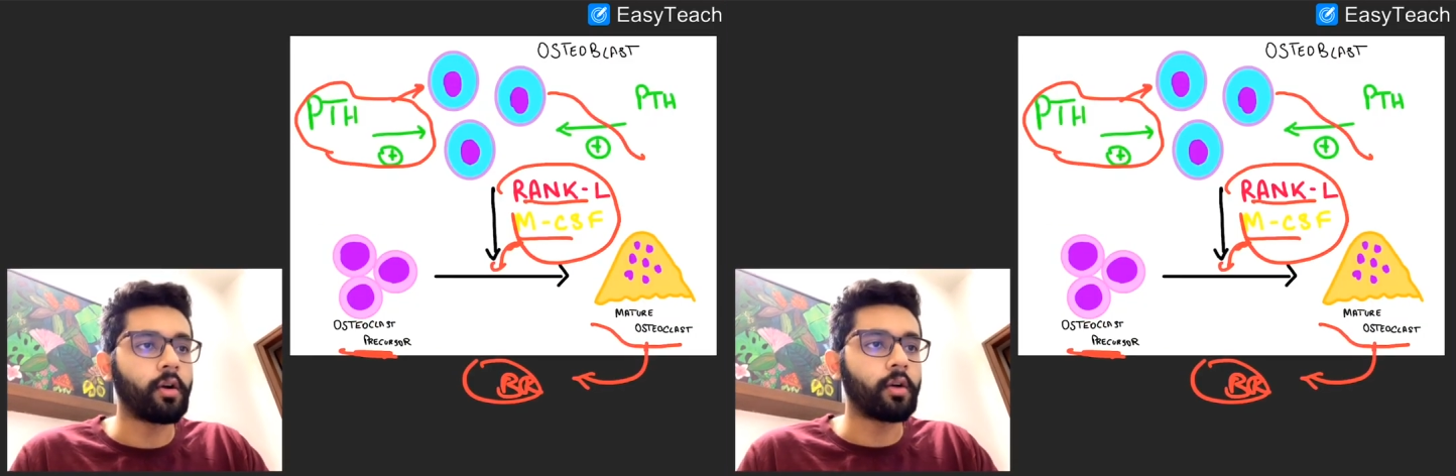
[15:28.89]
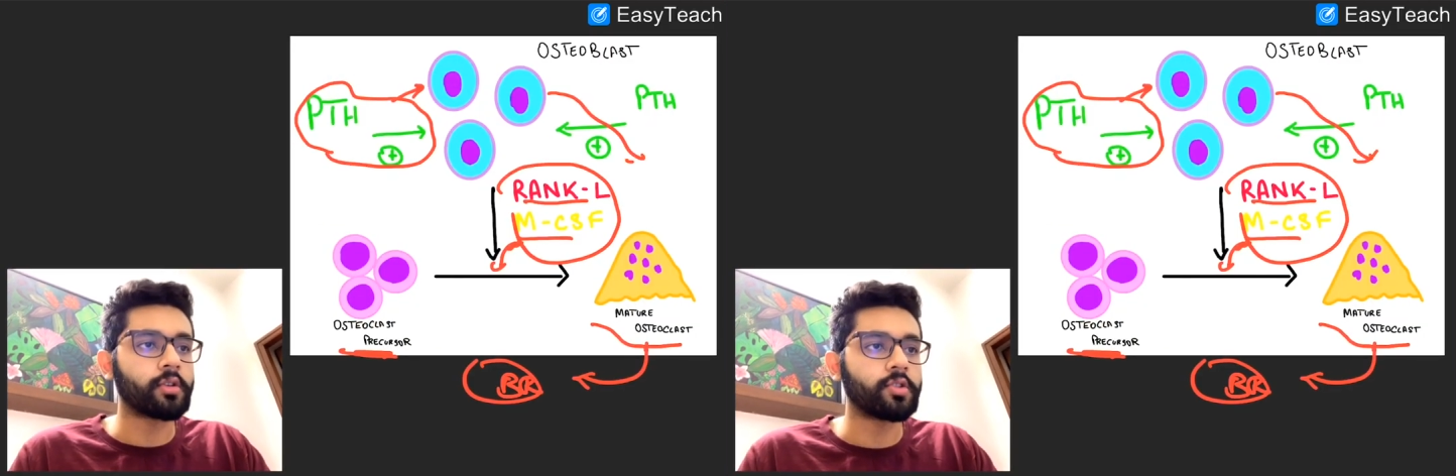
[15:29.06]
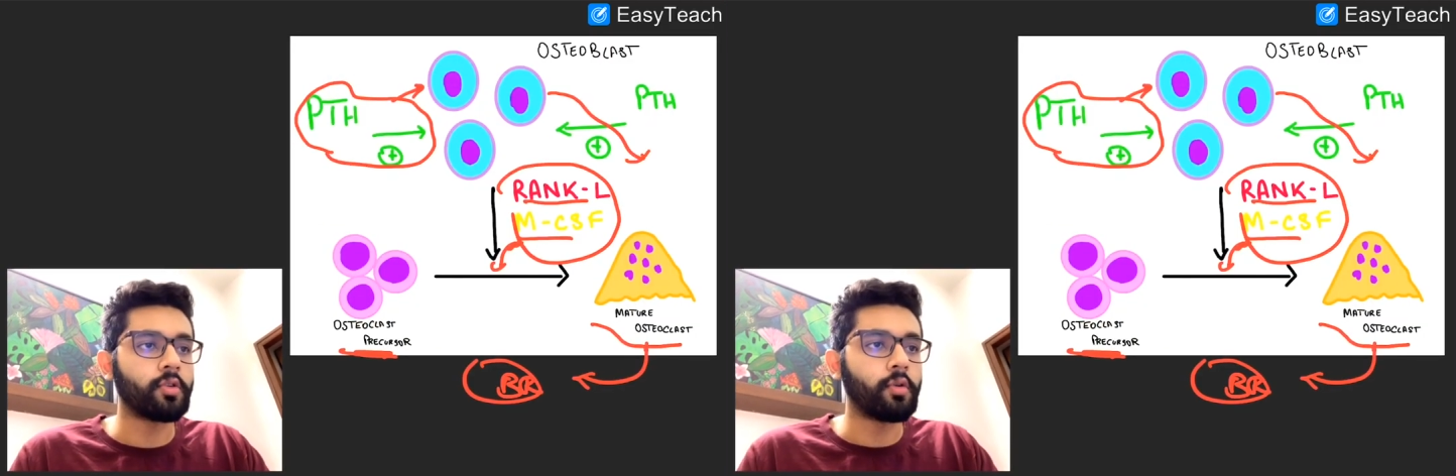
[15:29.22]

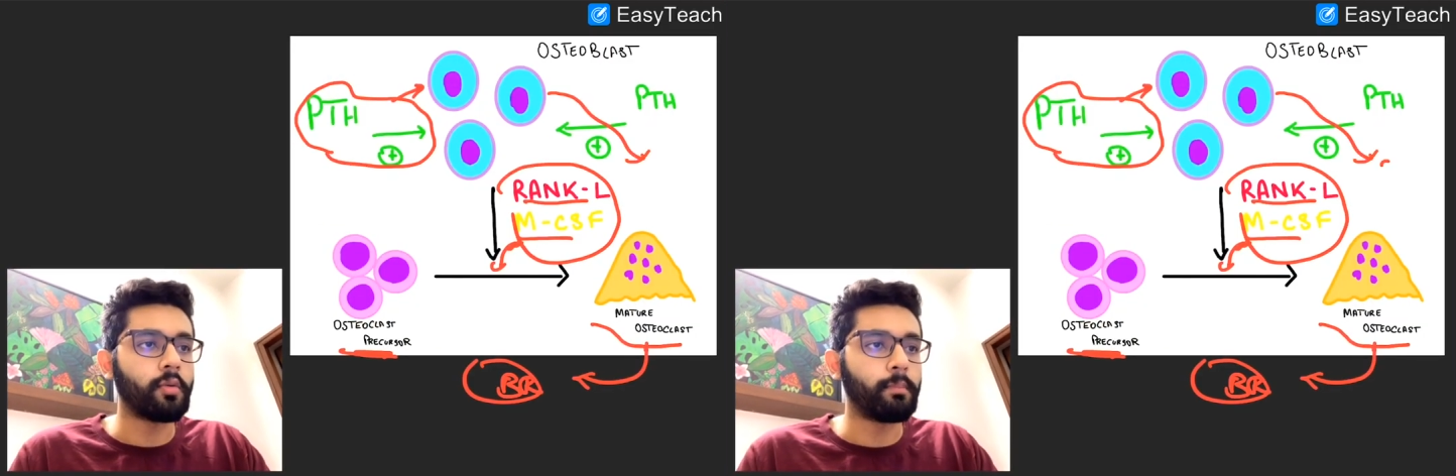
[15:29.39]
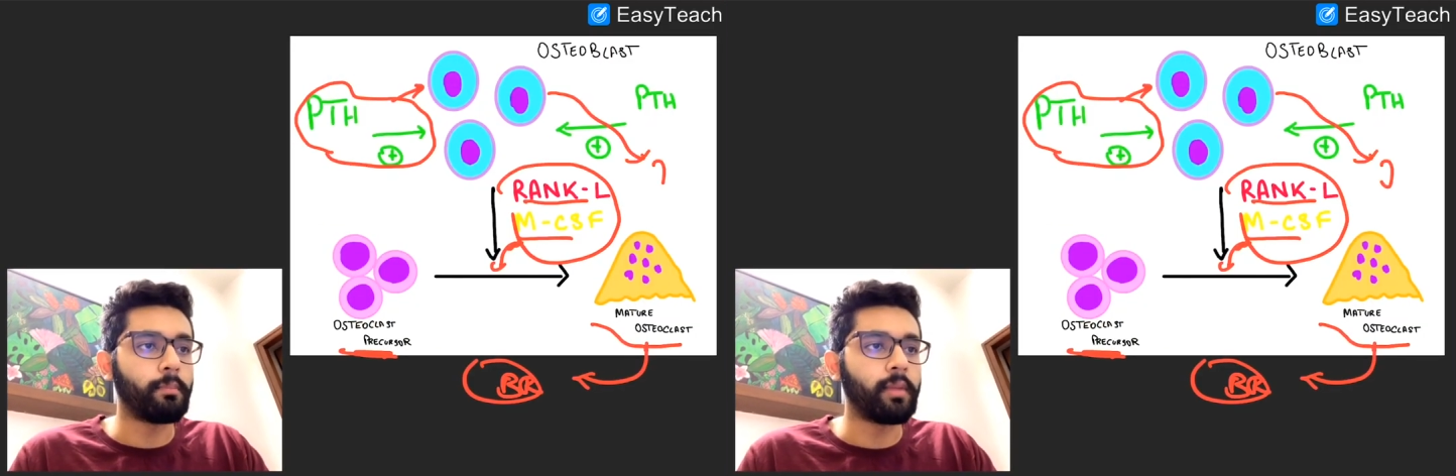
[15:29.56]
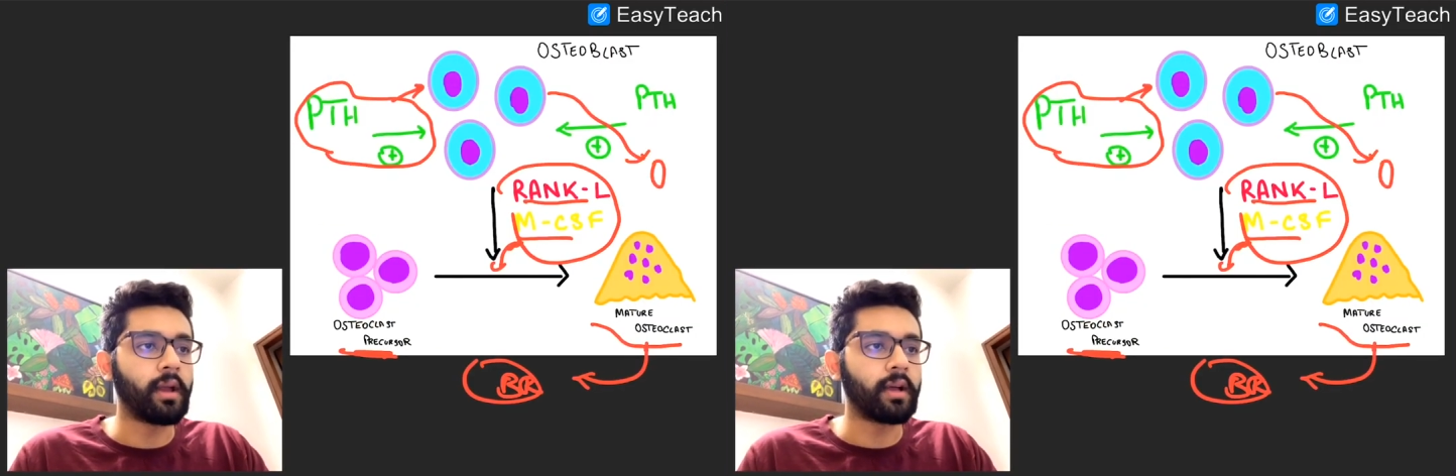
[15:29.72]

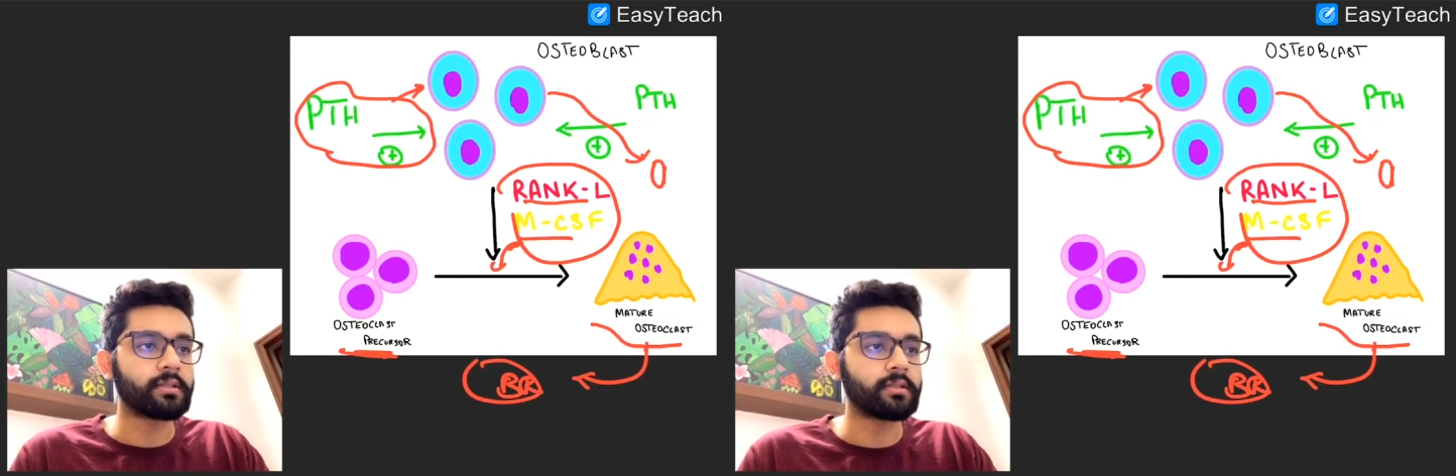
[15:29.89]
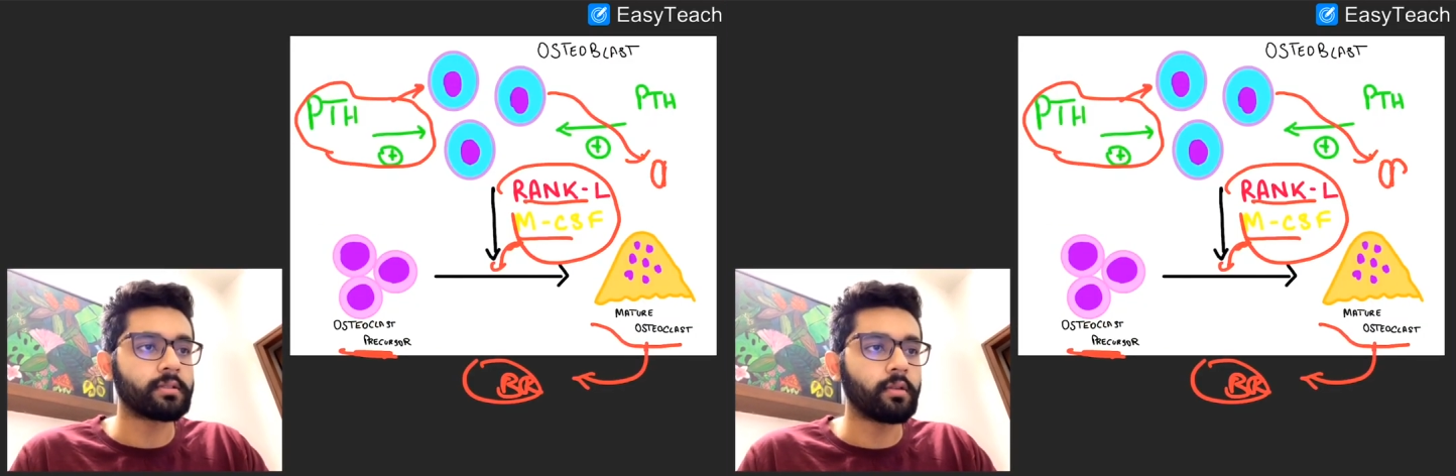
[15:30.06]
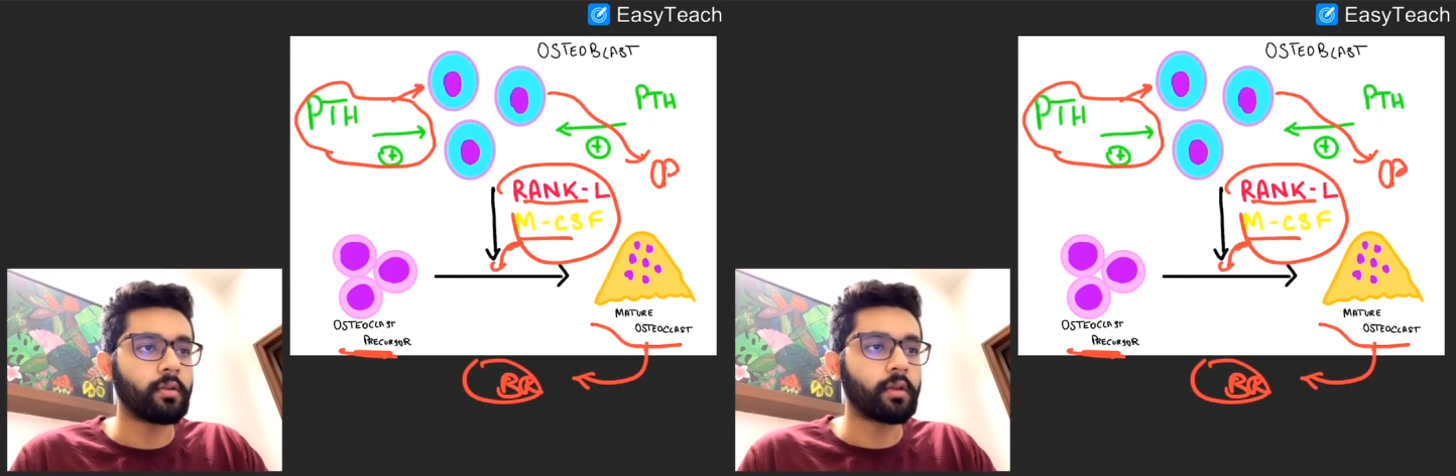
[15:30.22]
osteoblasts.